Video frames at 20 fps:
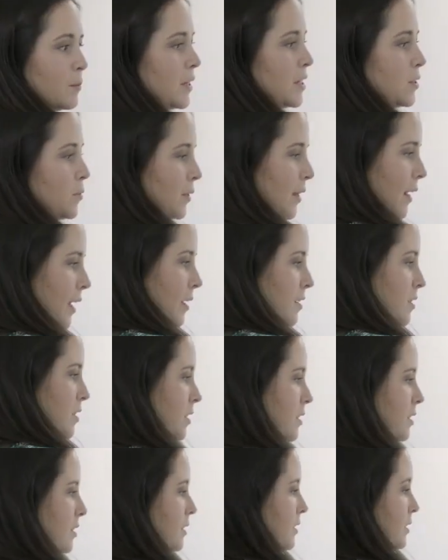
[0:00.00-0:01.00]
to meet with
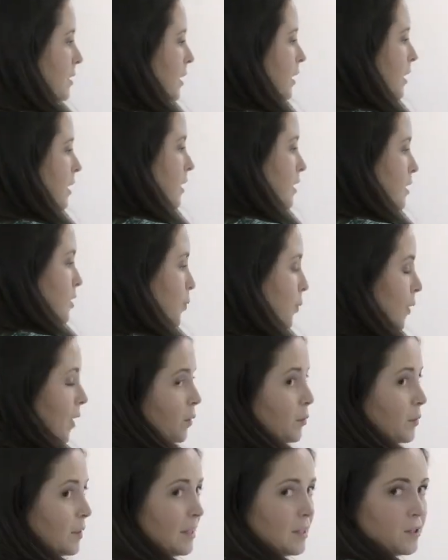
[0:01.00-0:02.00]
actors, to
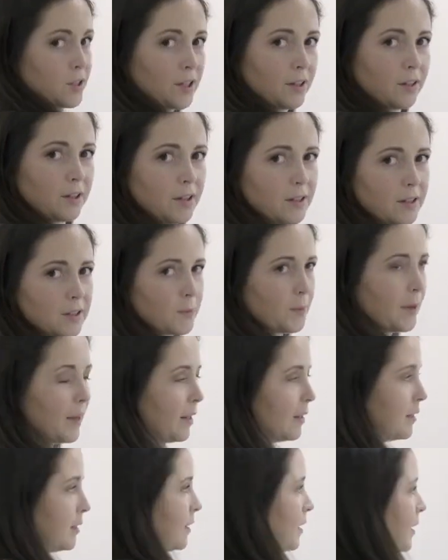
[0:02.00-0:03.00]
work with each other as
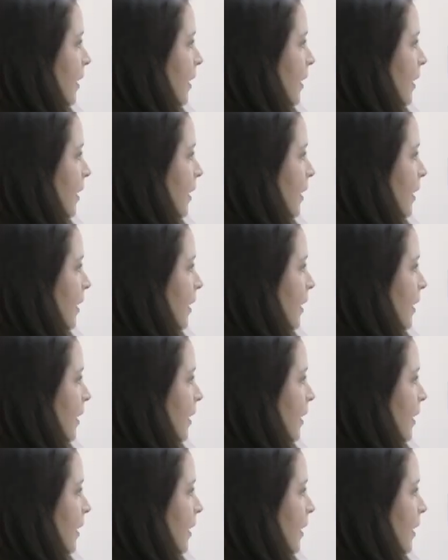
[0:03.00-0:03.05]
well,